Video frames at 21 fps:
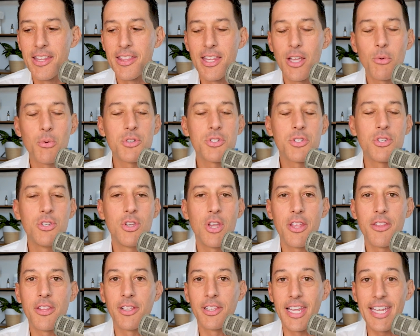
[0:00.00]
there was, in
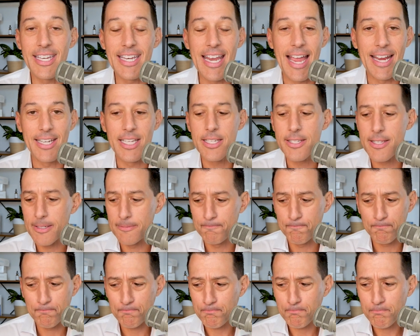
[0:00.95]
the late 90s,
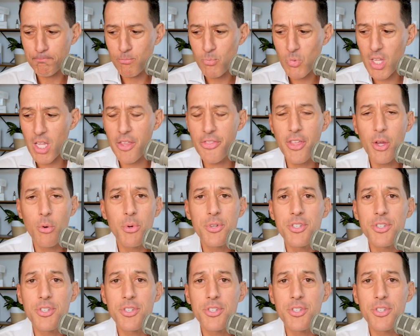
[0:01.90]
there